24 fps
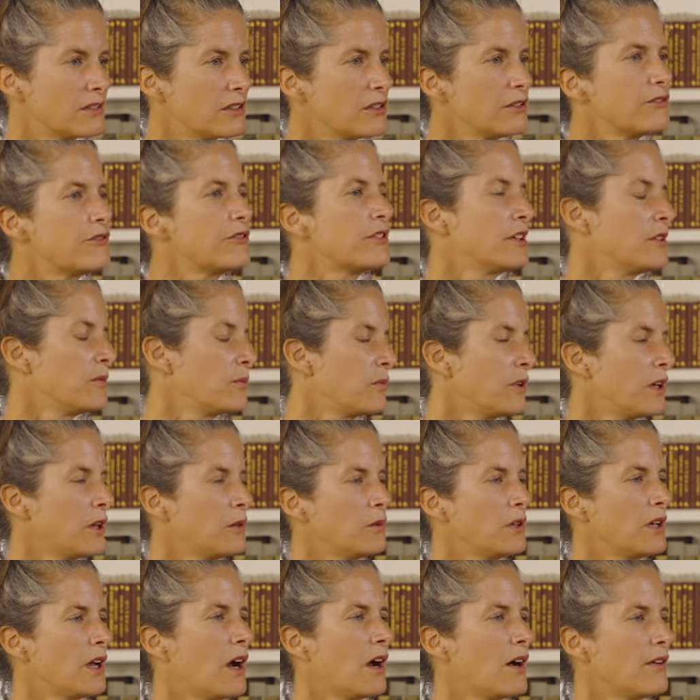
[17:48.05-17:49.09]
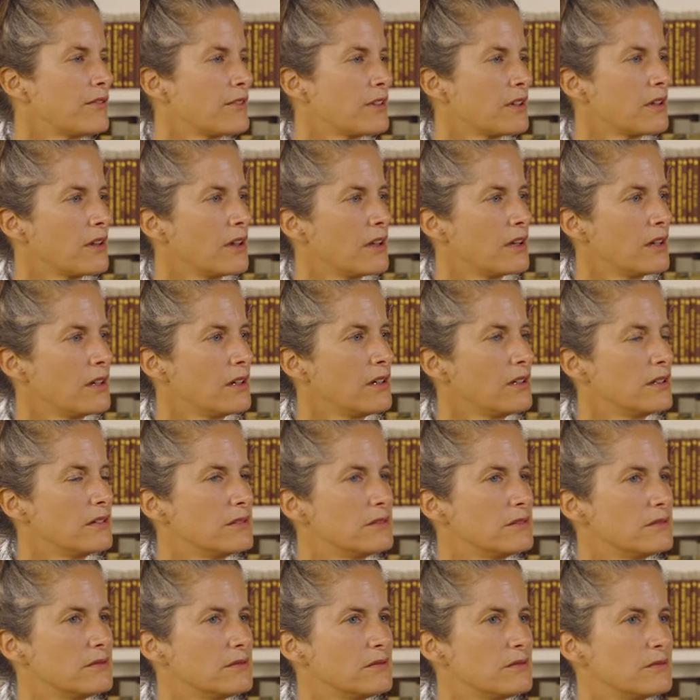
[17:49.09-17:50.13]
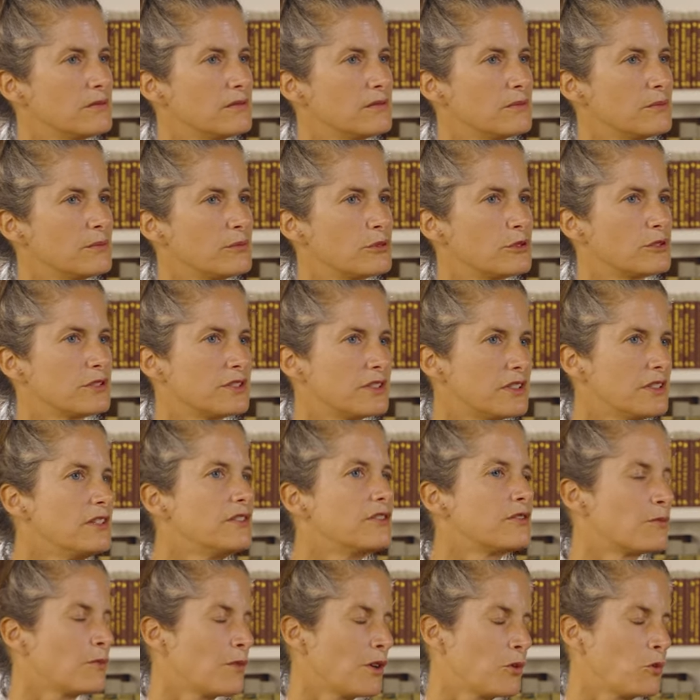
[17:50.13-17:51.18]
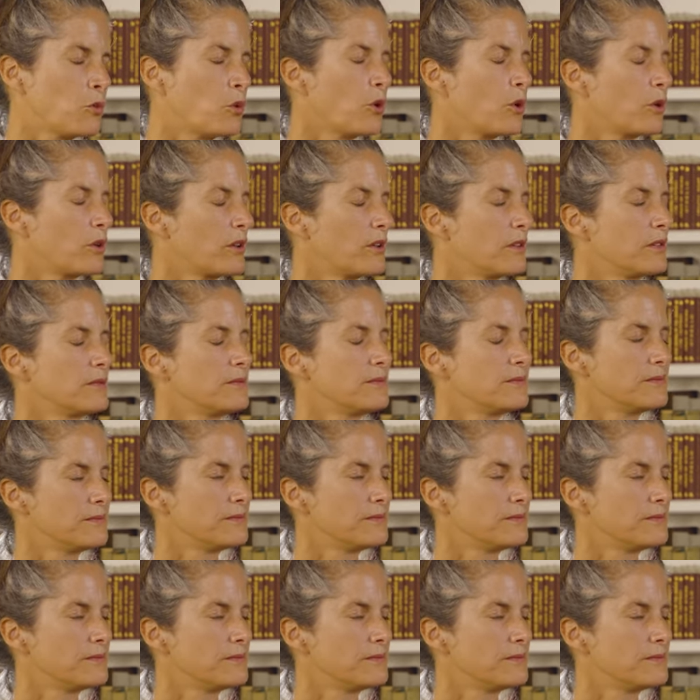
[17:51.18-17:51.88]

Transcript: different maybe after they perceived my work.